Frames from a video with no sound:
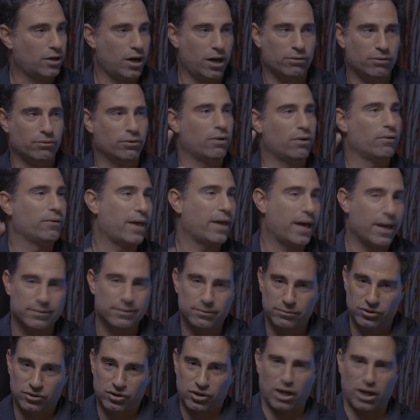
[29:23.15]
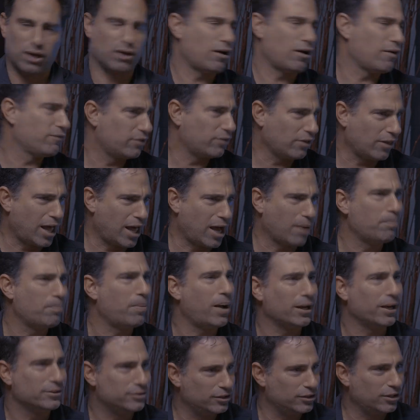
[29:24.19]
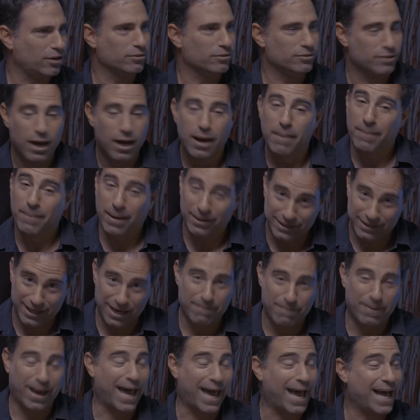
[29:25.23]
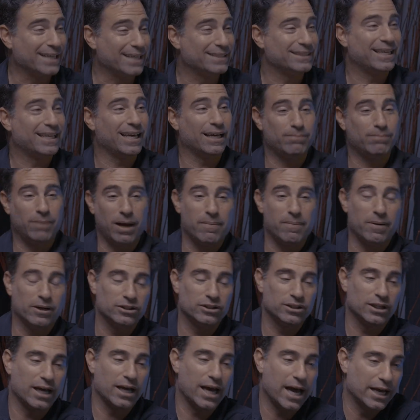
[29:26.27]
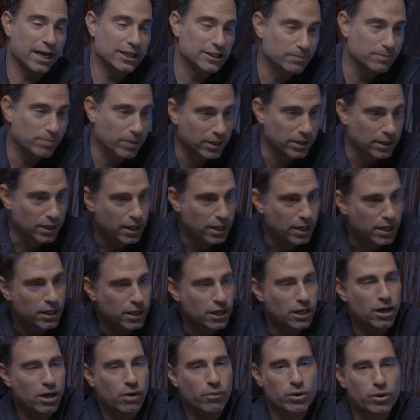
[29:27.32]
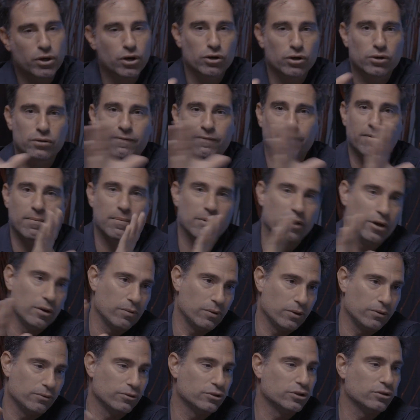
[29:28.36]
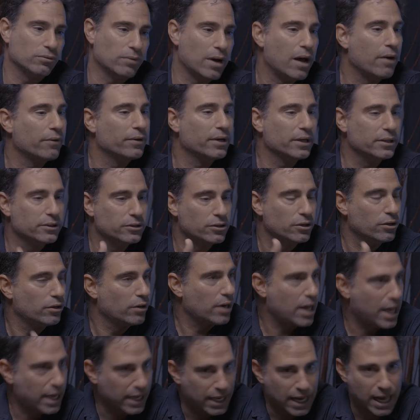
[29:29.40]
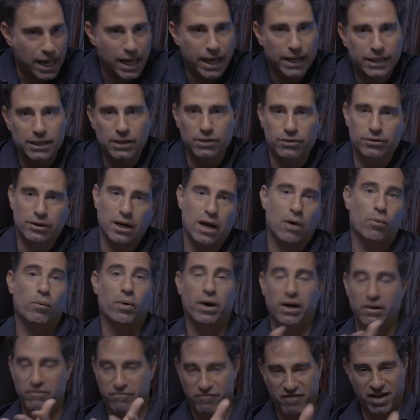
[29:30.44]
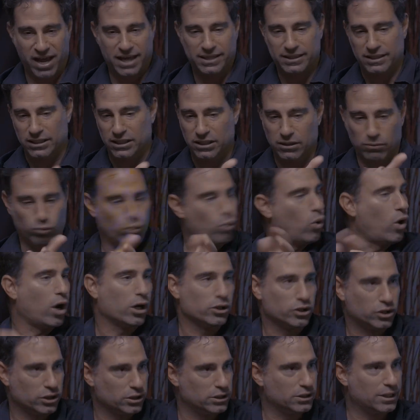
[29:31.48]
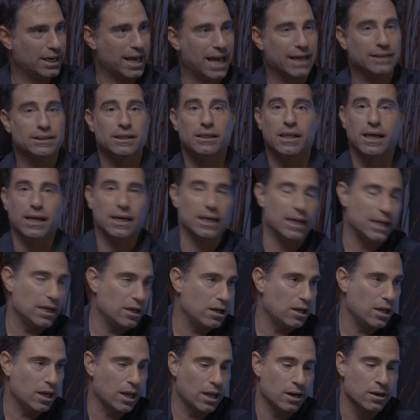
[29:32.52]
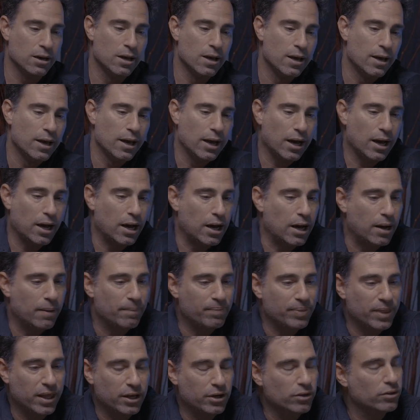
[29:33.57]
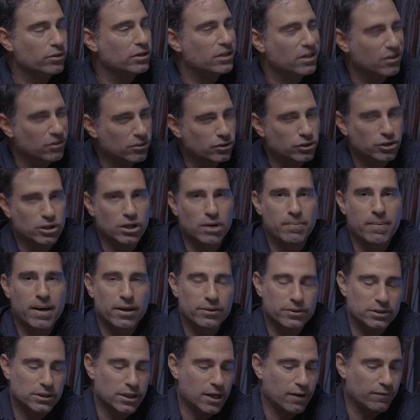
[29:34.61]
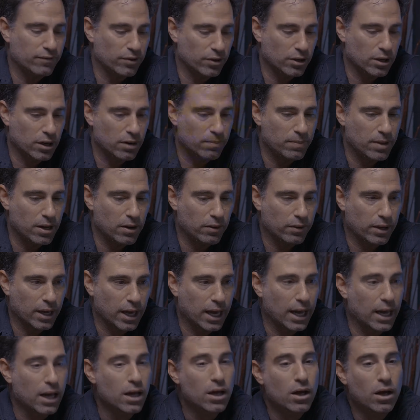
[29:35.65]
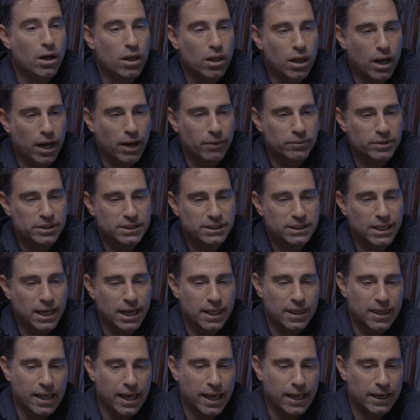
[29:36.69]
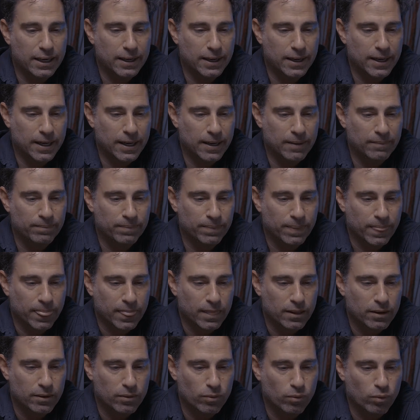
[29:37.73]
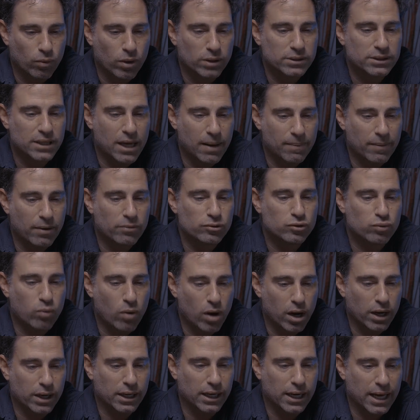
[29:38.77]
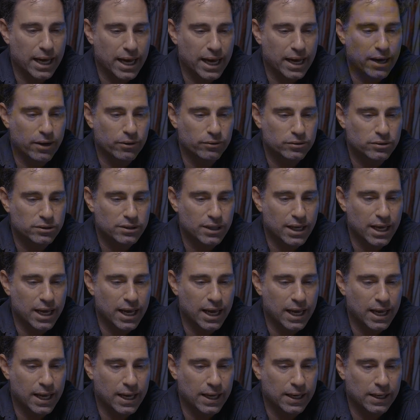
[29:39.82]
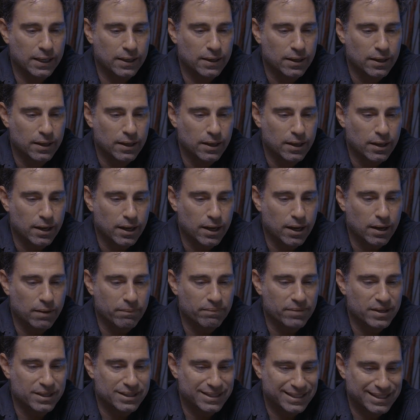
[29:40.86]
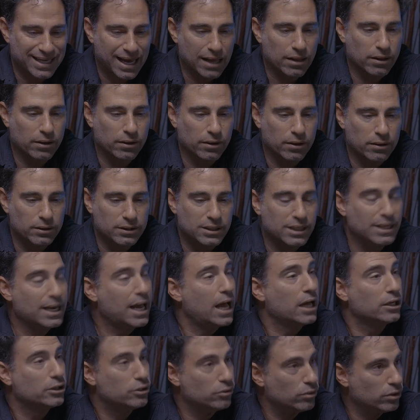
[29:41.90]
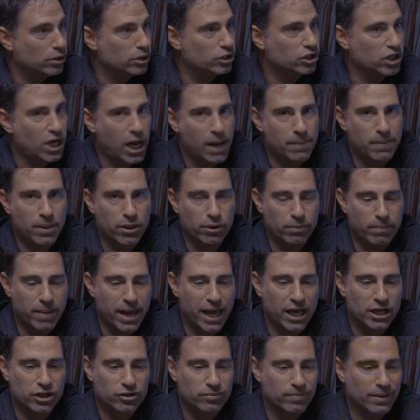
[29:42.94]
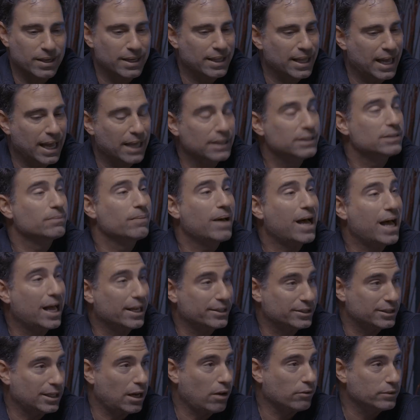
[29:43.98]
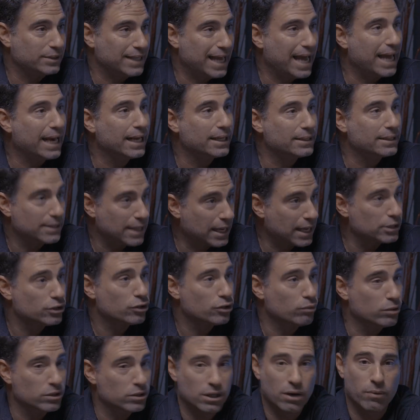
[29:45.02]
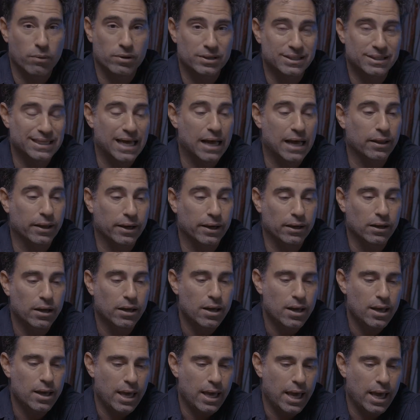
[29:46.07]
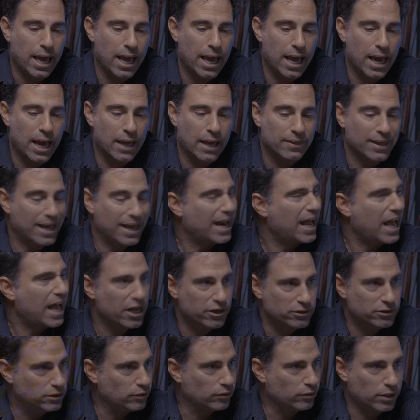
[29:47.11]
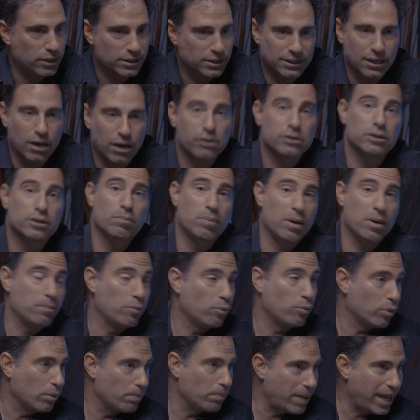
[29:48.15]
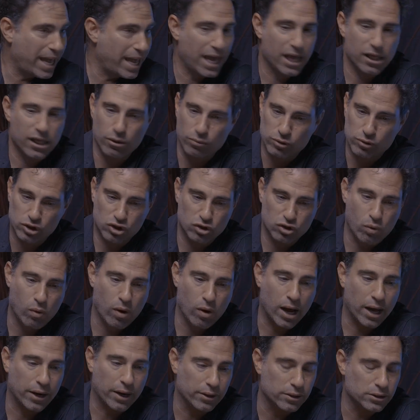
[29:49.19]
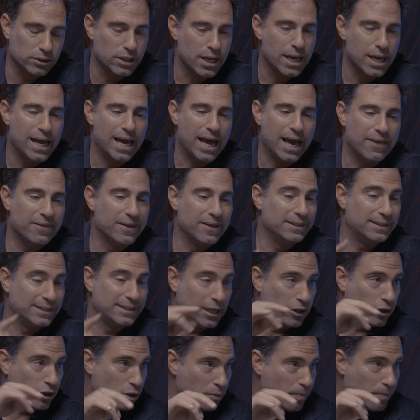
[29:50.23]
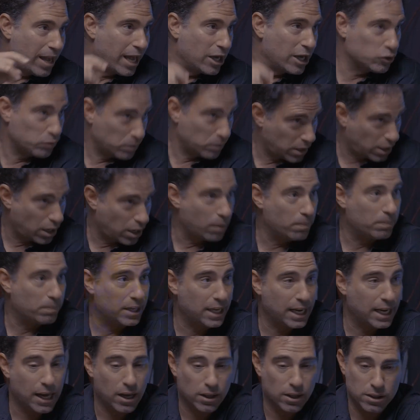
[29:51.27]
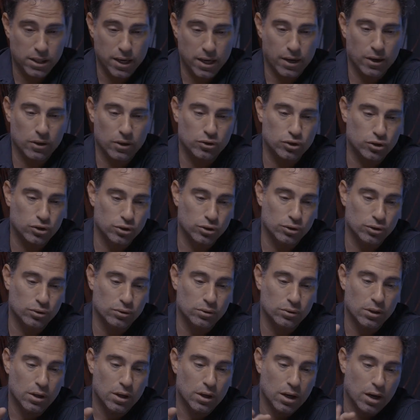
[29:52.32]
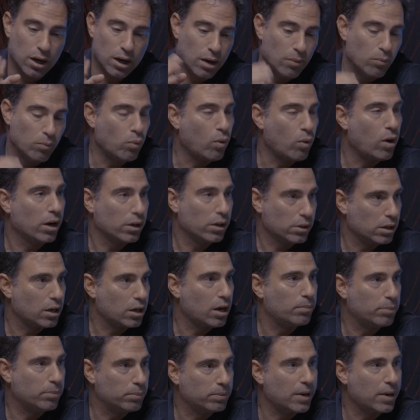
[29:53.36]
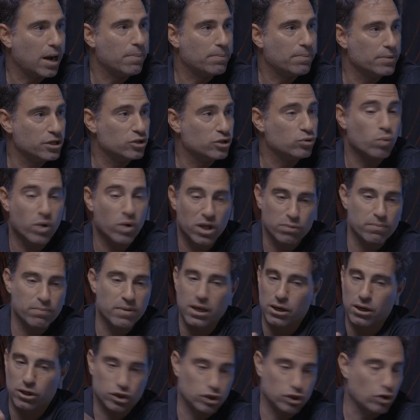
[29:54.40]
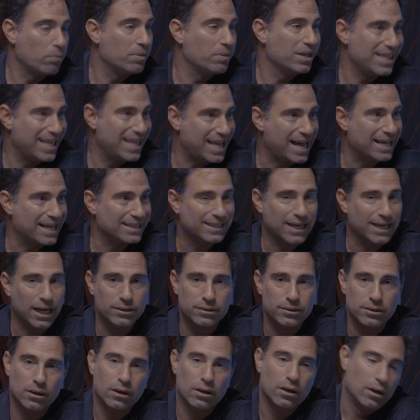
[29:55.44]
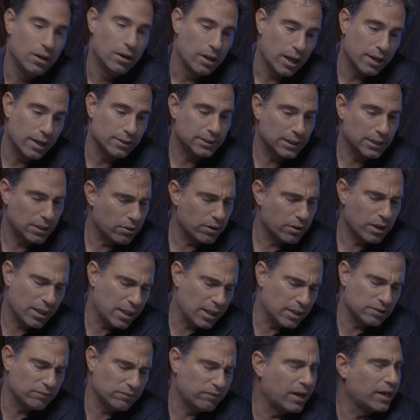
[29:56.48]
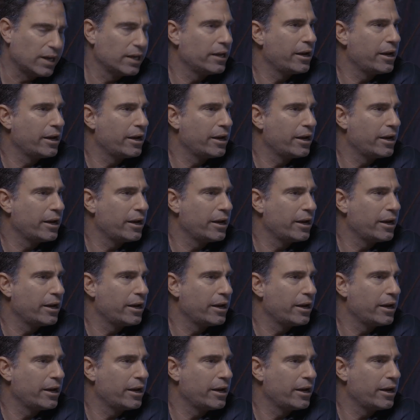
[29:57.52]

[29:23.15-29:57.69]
I don't know in the house. I'm just taking off the lockbox. I was about to get my ass kicked by a bunch of guys, but when you're familiar with your surroundings and you're not cocky and you're not wearing fancy watches and acting like an idiot, and you're diligent about stuff, you're going to be okay. I would say that one time I was walking a house and The seller did not do a good job of their management, and they had some hostile tenants, hence the reason they were selling. And they had a high utility sell because the people weren't paying. There were squatters, and they'd sent their management company out there to walk a couple properties with me to show me the assets. I said, okay, that's fine.